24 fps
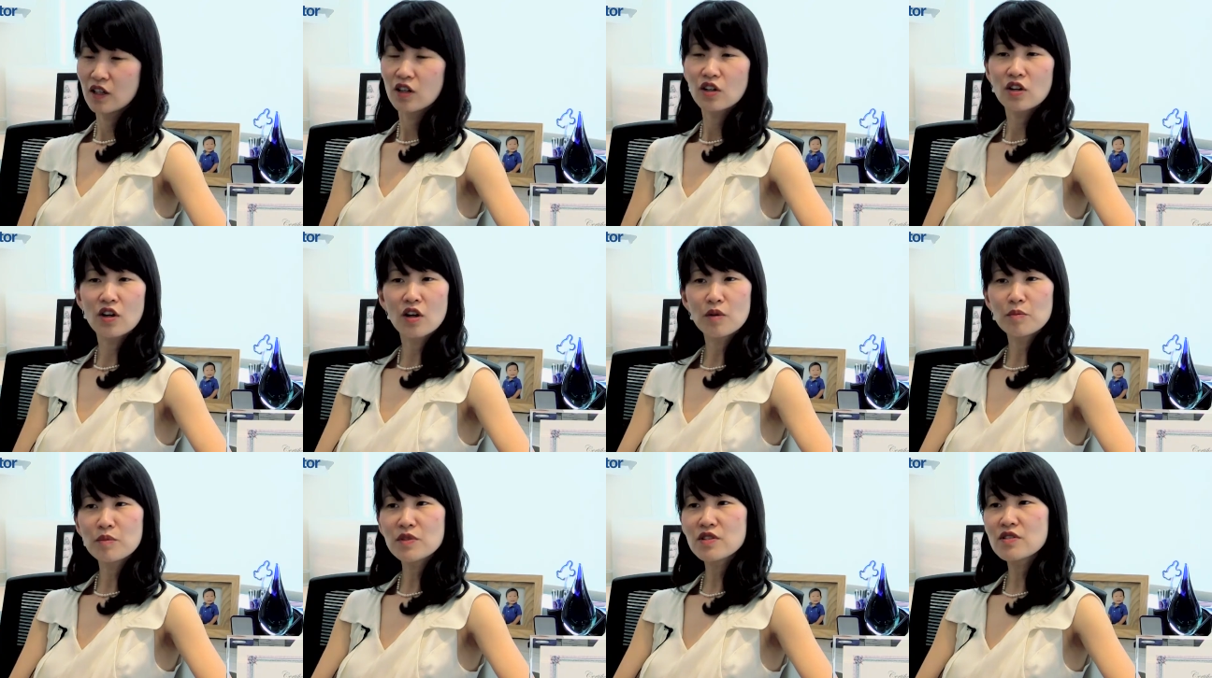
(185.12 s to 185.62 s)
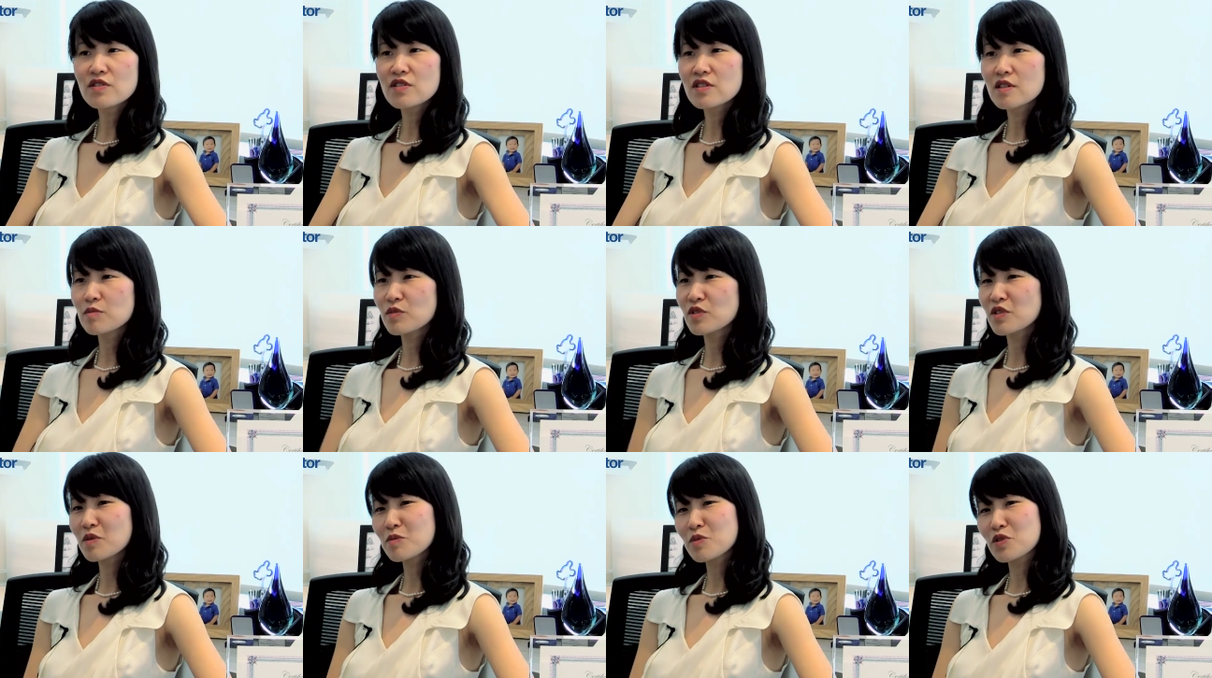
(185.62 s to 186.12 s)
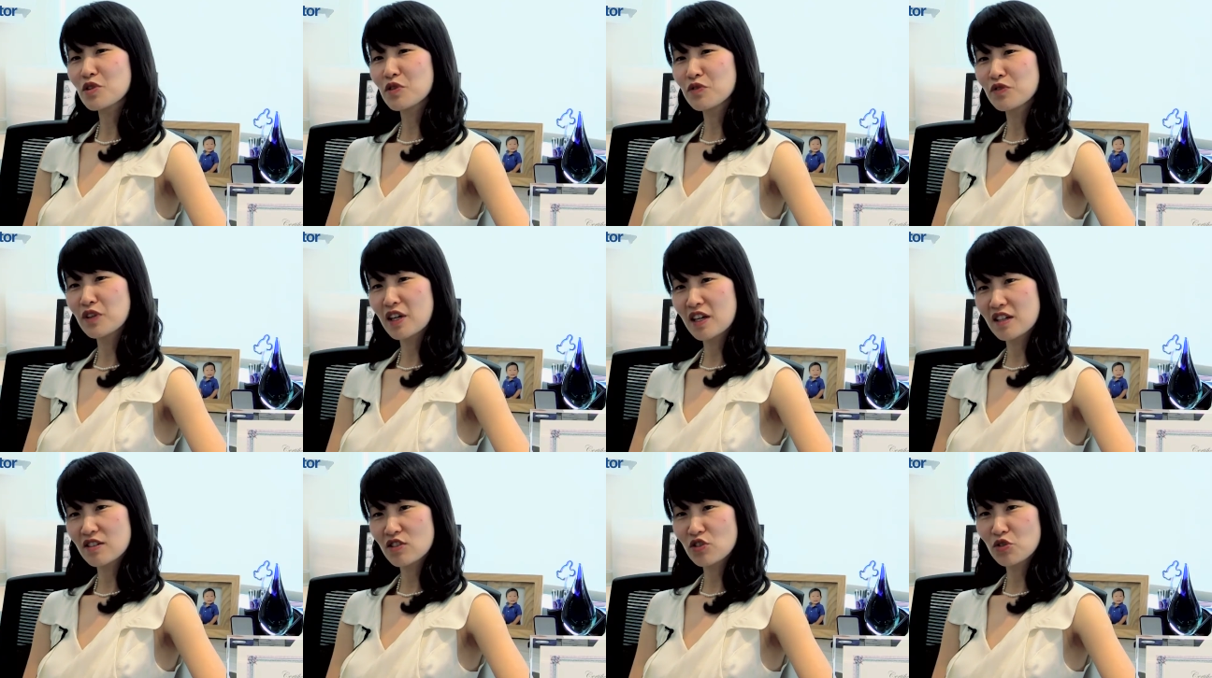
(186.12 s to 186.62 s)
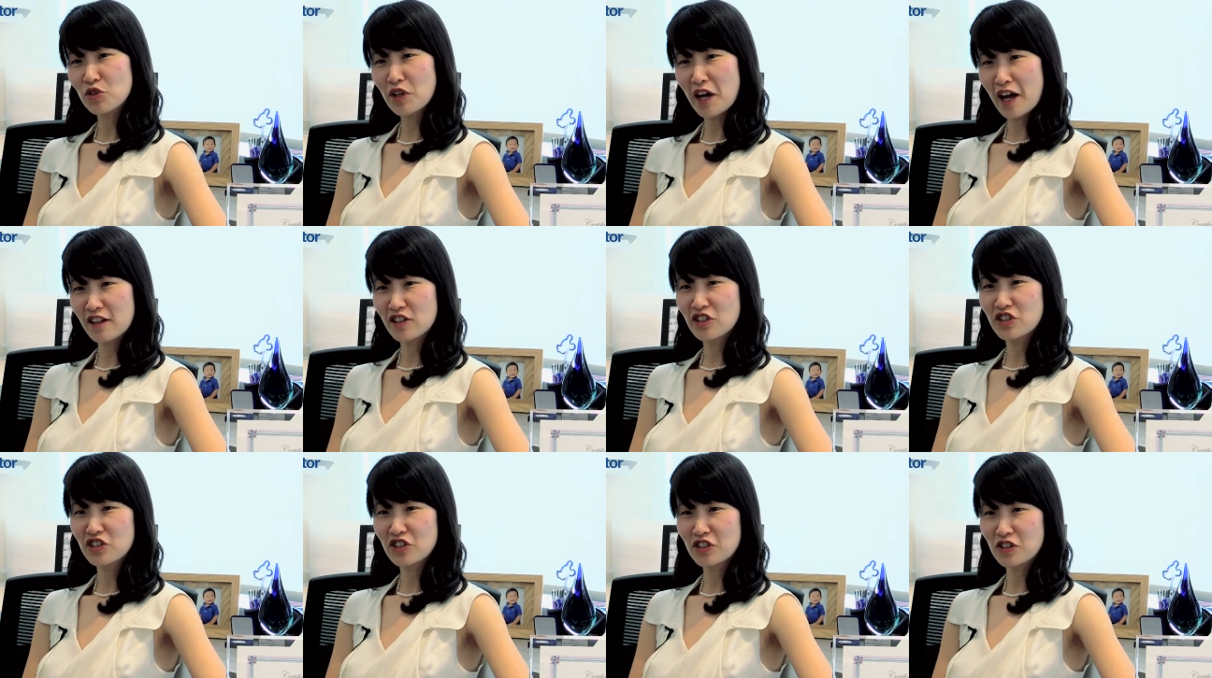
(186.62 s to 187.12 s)
Common symptoms of nasal
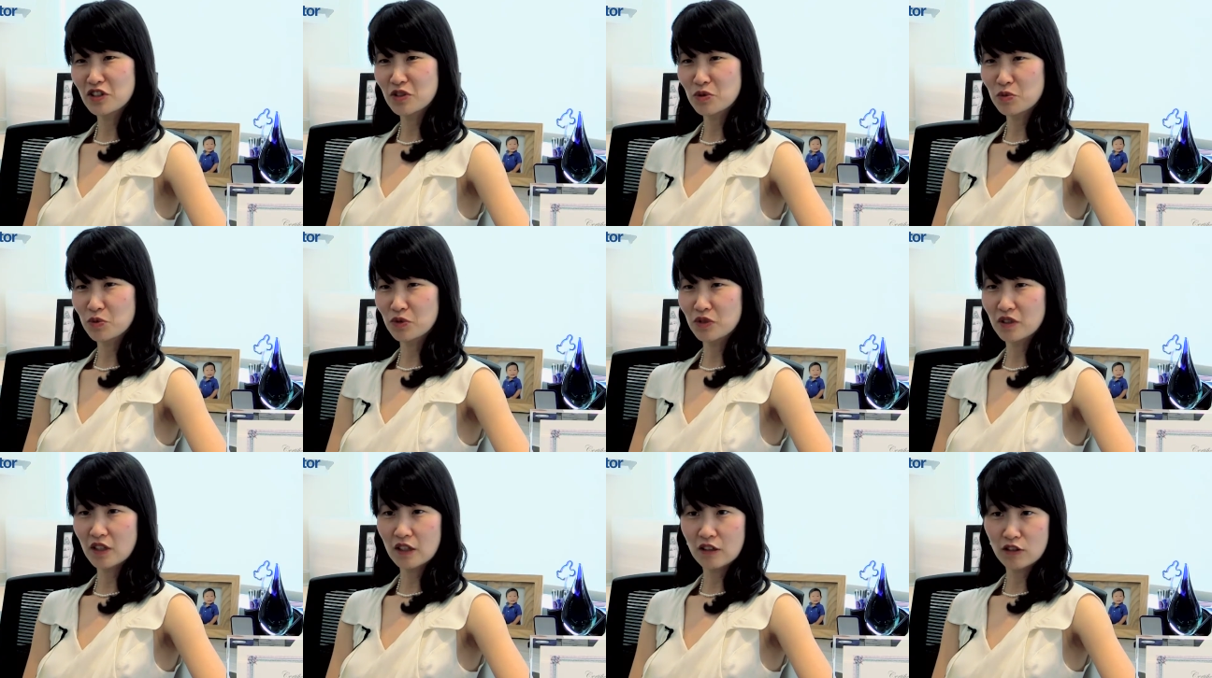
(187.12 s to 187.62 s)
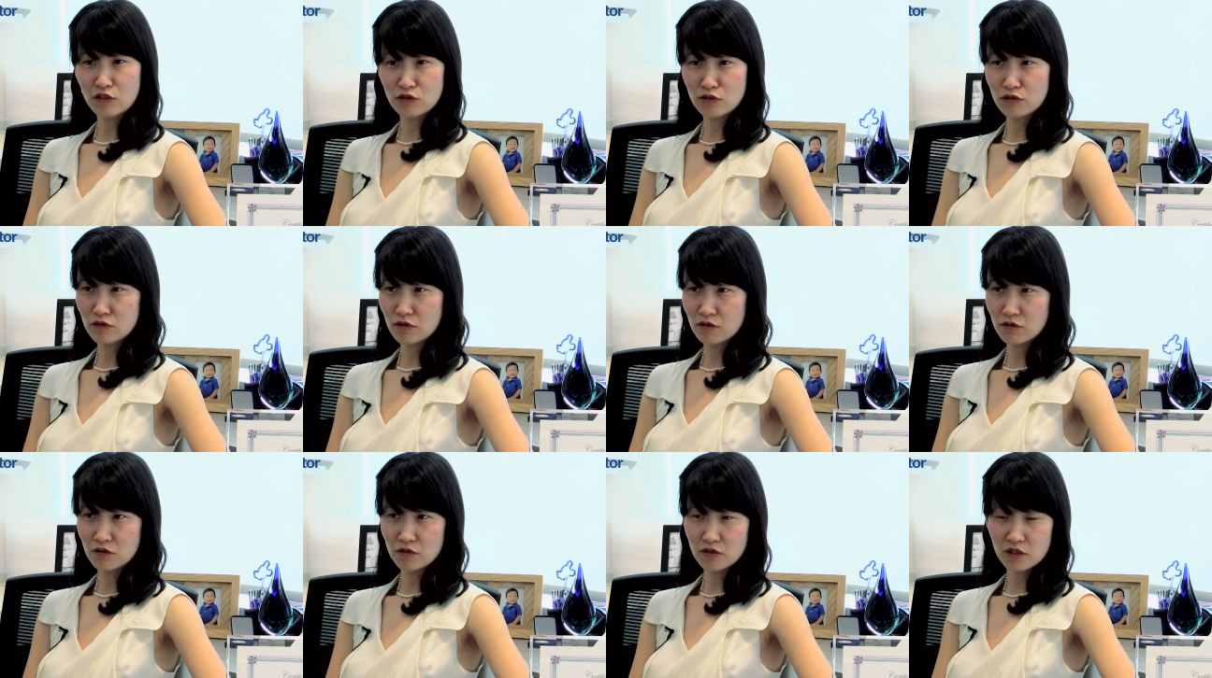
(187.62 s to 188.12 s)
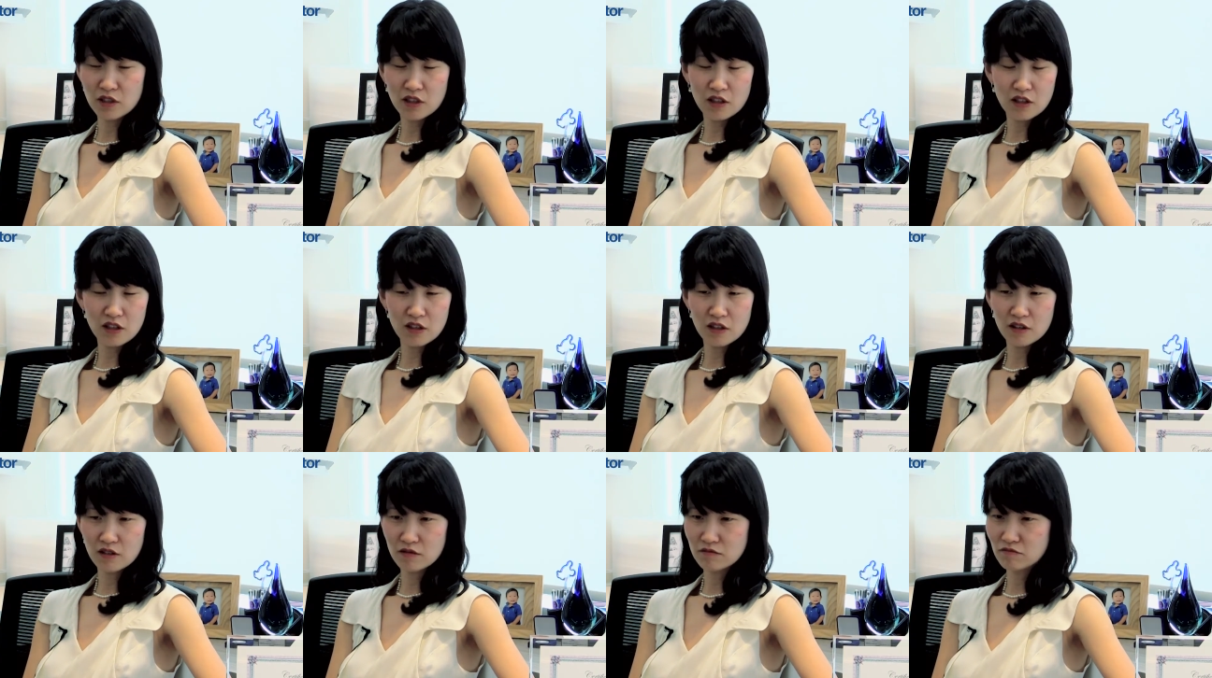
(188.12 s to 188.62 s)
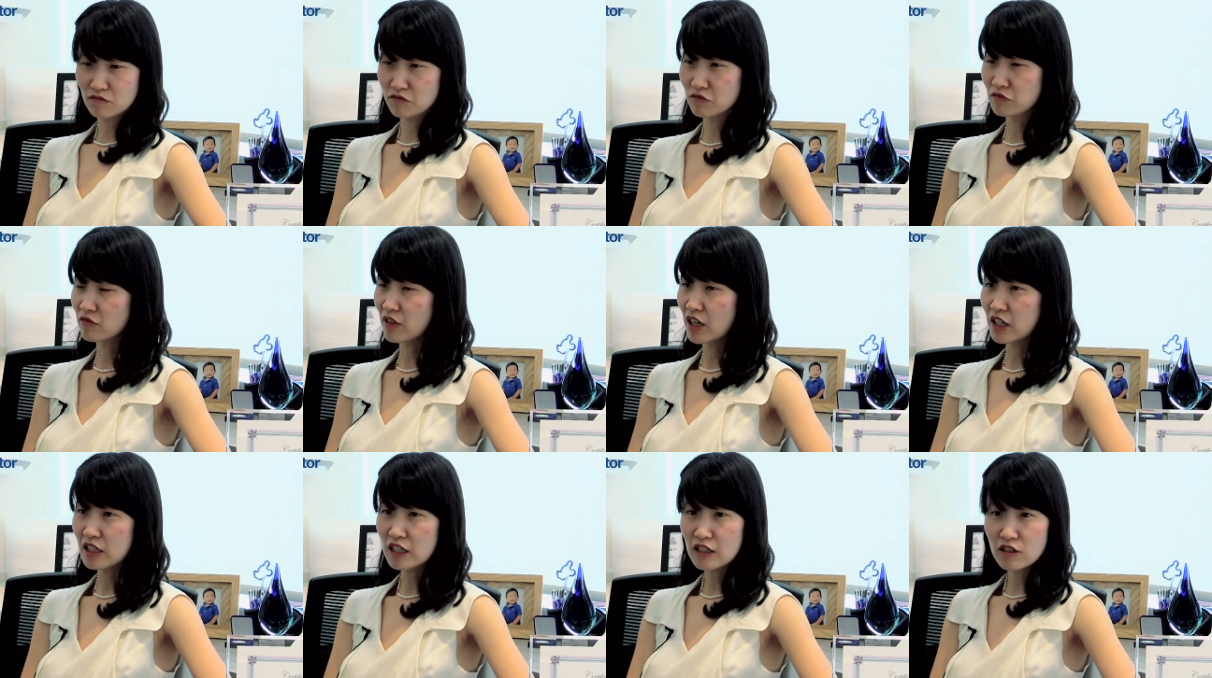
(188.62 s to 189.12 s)
allergies would include
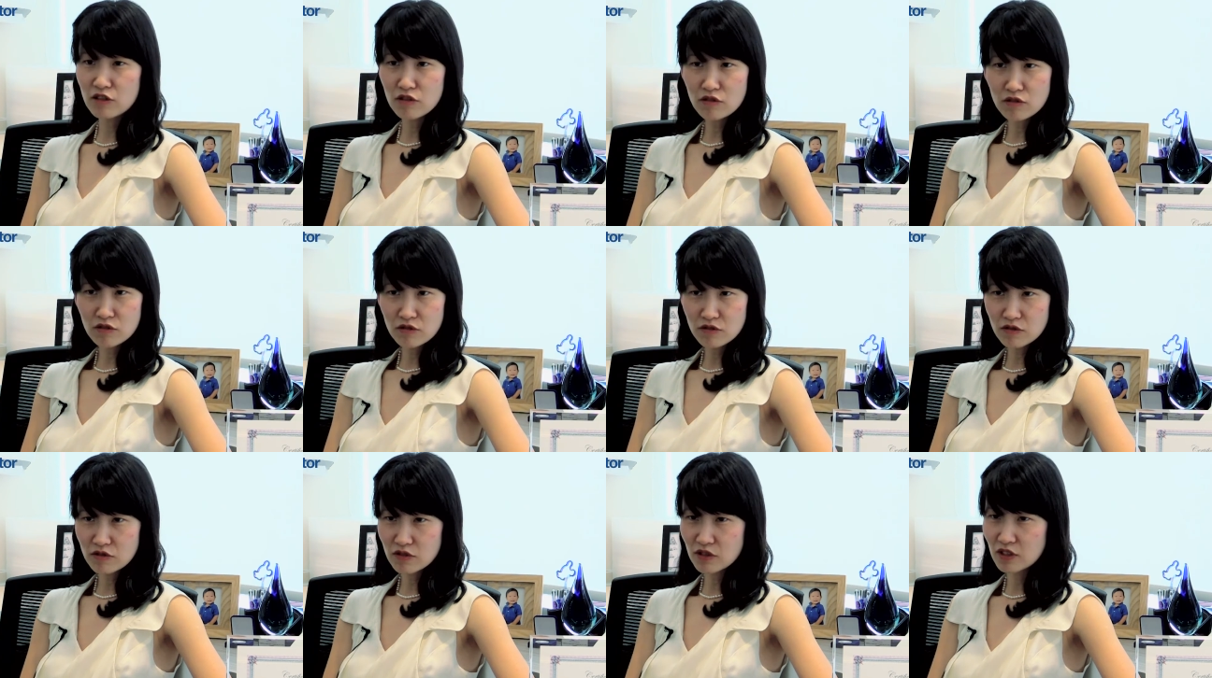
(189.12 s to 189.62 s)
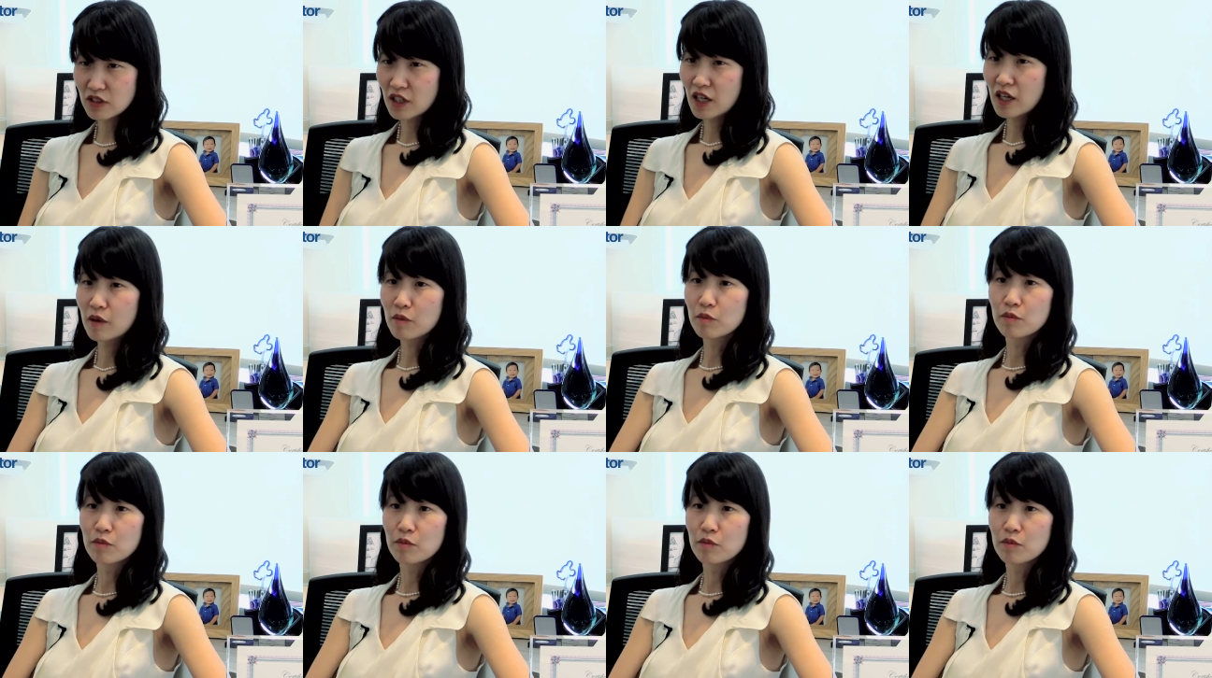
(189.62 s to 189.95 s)
runny nose,